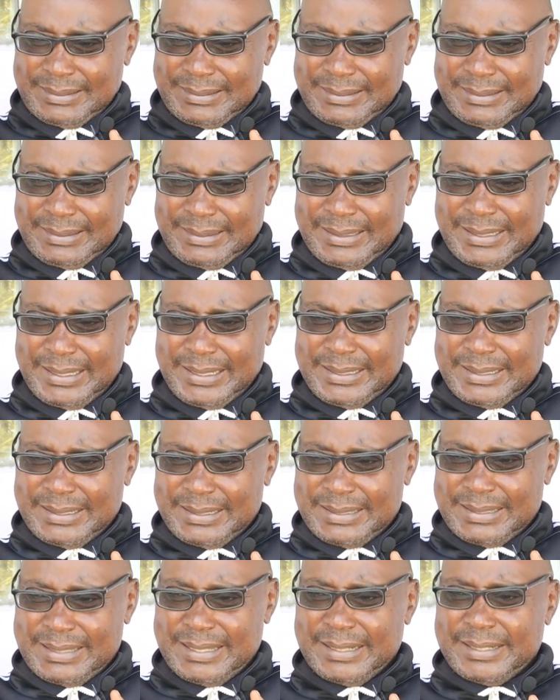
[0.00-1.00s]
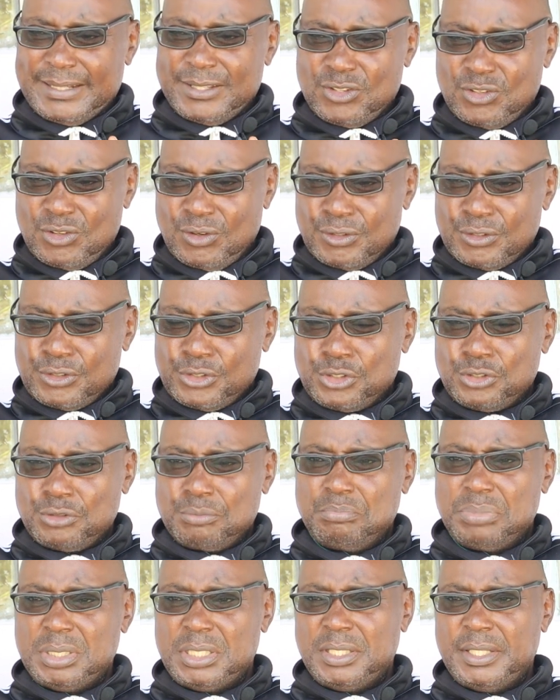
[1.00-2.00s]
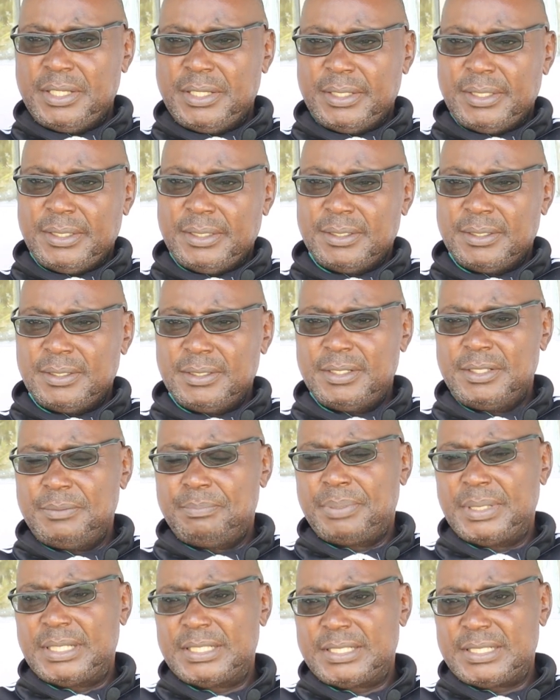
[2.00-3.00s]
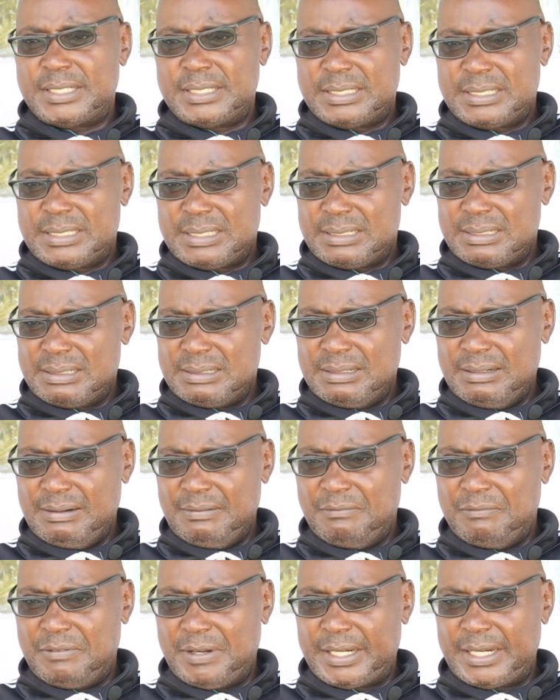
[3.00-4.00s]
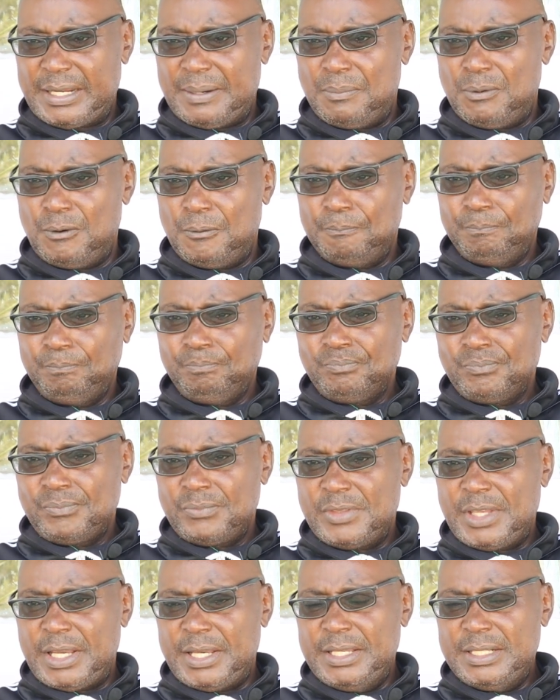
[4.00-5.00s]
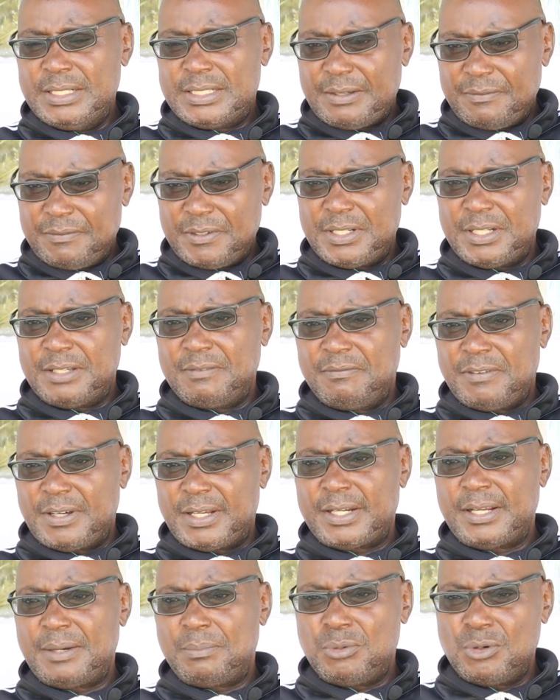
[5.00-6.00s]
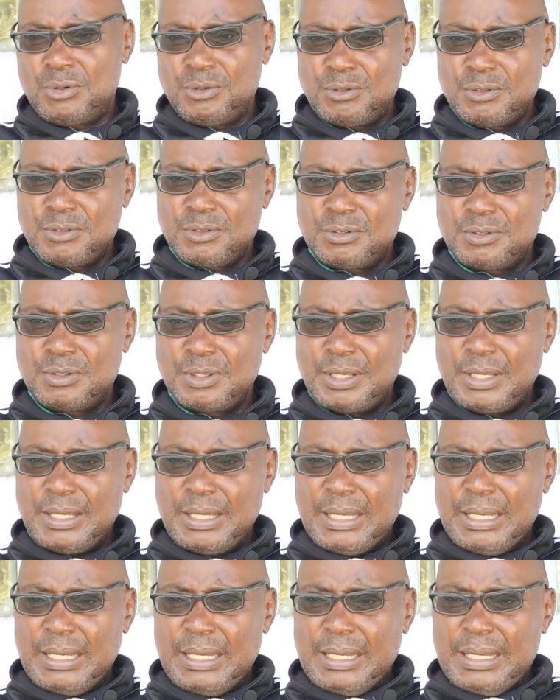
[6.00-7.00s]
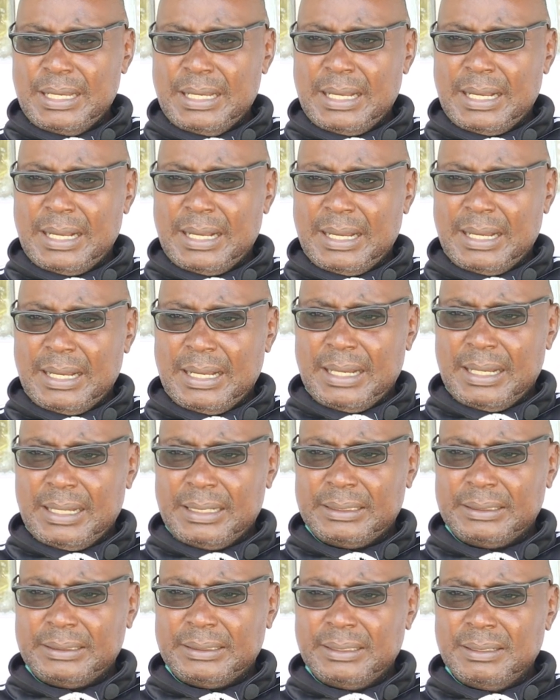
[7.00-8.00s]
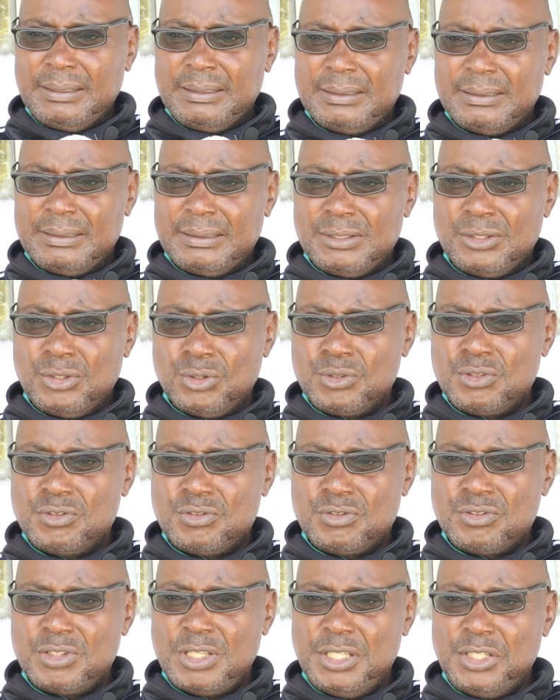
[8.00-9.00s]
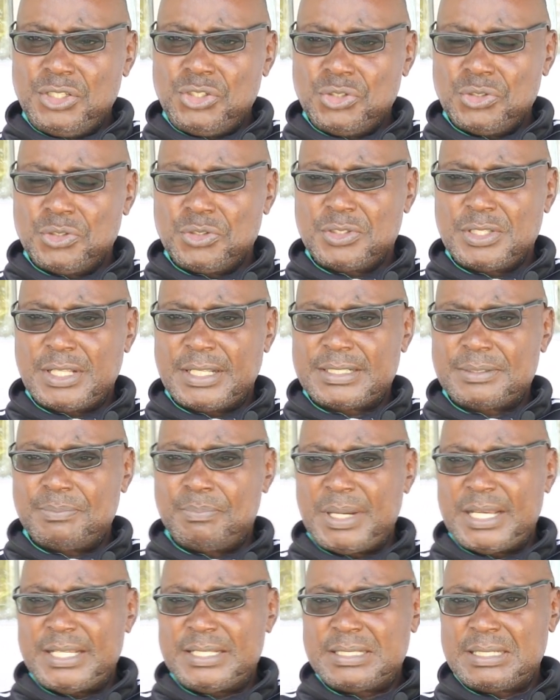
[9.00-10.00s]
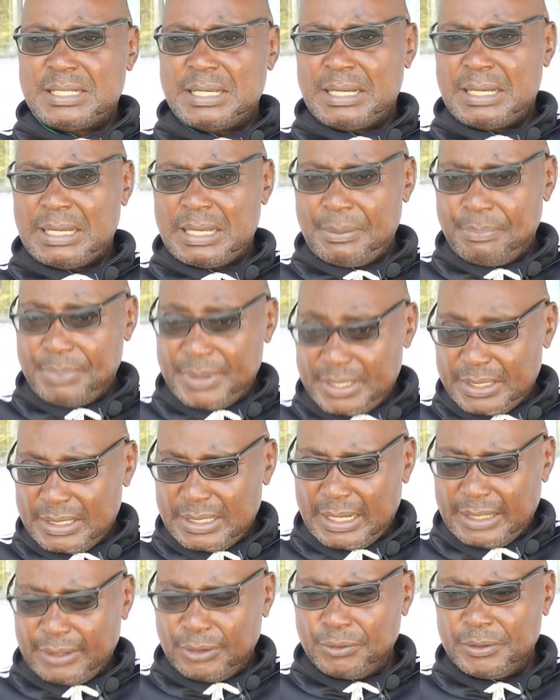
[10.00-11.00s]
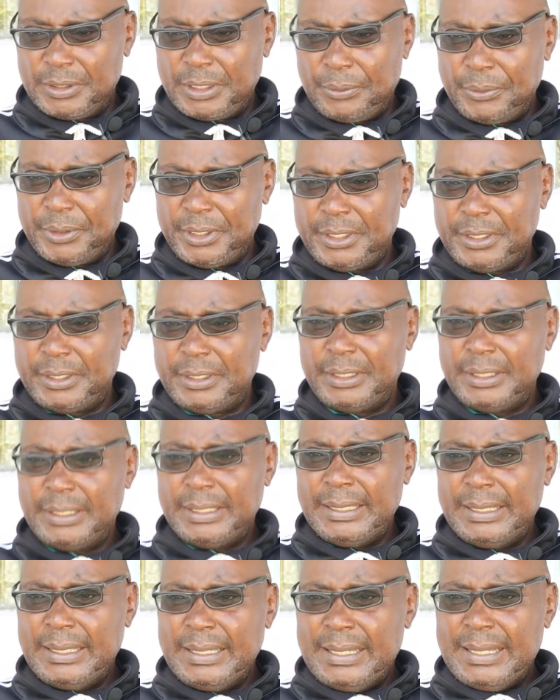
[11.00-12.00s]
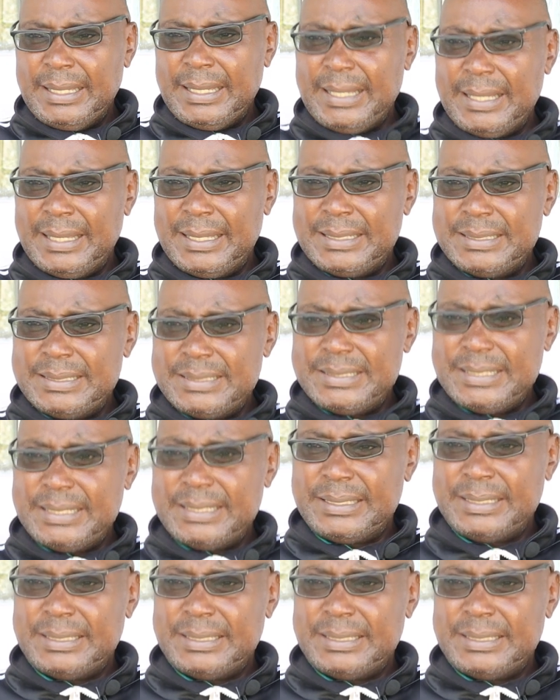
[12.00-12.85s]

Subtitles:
Then the result should be the dependent variable. The intervening variables are those issues that might happen along the way and